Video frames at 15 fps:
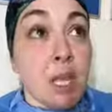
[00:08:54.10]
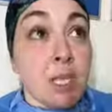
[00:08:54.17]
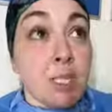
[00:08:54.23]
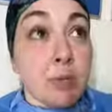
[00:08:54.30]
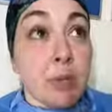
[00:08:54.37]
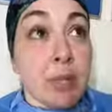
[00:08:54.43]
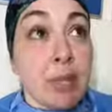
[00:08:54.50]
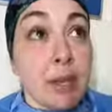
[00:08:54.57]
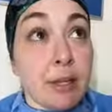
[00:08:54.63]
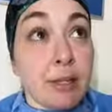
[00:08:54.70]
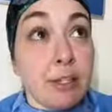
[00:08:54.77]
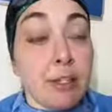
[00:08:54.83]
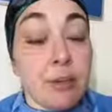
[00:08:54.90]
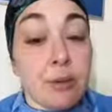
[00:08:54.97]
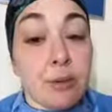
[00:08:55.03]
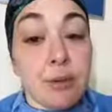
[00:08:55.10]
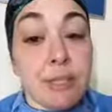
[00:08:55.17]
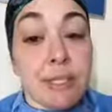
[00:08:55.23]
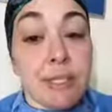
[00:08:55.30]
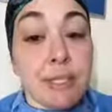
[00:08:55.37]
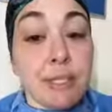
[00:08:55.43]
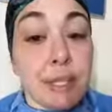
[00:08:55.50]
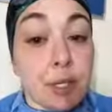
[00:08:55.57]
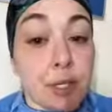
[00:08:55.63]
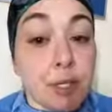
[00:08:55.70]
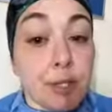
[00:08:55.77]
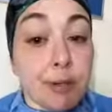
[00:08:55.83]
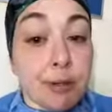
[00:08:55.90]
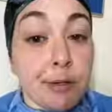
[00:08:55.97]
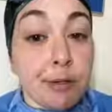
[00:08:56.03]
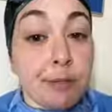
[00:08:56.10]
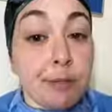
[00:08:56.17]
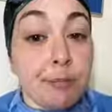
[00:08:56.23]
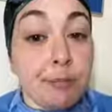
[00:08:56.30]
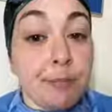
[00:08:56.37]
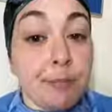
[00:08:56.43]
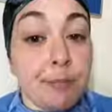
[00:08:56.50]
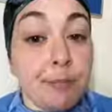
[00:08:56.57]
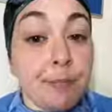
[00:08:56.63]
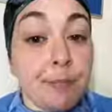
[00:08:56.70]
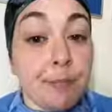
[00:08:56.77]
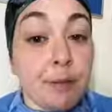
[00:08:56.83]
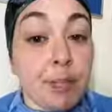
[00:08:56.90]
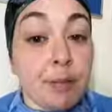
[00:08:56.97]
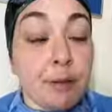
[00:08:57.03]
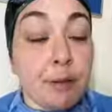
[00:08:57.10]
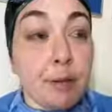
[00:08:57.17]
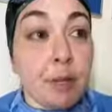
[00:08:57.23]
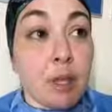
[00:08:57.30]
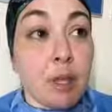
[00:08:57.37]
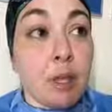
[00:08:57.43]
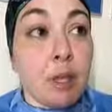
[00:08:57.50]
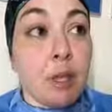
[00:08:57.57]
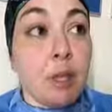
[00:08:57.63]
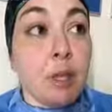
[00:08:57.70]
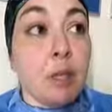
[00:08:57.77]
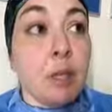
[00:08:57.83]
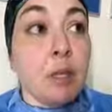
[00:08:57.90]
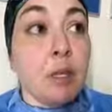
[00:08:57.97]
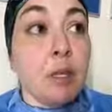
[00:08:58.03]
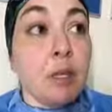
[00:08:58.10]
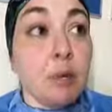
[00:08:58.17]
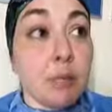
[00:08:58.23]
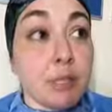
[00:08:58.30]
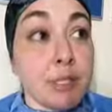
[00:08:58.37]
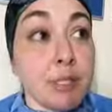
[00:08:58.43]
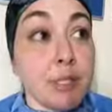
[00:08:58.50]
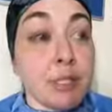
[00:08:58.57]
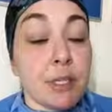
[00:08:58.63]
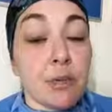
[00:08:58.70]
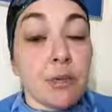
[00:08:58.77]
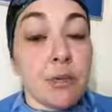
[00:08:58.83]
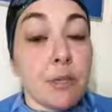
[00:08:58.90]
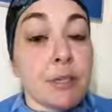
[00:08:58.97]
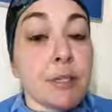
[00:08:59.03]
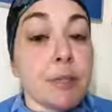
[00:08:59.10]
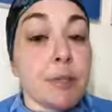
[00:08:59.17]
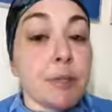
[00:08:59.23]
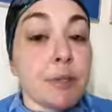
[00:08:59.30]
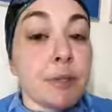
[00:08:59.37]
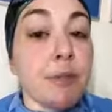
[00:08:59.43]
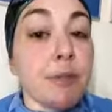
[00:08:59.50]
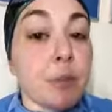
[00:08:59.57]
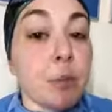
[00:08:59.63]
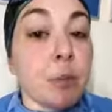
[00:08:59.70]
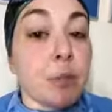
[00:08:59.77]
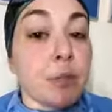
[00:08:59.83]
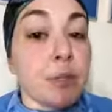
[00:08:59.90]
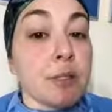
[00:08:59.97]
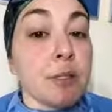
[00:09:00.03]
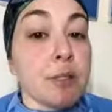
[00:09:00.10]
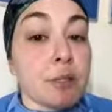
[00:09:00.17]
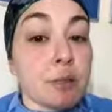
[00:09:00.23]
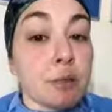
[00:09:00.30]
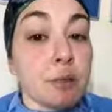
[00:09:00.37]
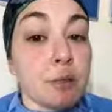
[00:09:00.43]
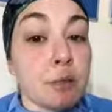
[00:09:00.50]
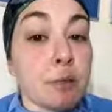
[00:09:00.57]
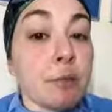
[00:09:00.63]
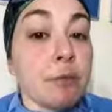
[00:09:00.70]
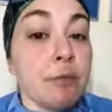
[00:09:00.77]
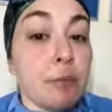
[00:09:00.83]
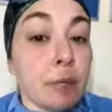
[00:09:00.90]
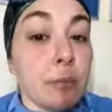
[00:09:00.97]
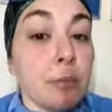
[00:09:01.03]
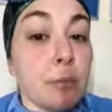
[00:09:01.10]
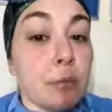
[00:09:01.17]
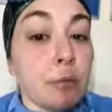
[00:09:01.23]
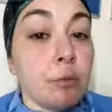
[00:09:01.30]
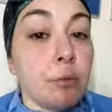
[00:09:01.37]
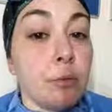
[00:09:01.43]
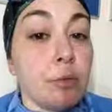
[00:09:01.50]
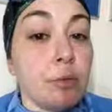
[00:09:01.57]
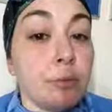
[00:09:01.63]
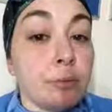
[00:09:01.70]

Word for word: So we had to turn all the sedation on. And I'm like, he wasn't synchronizing with the vent because it's in the wrong vent mode.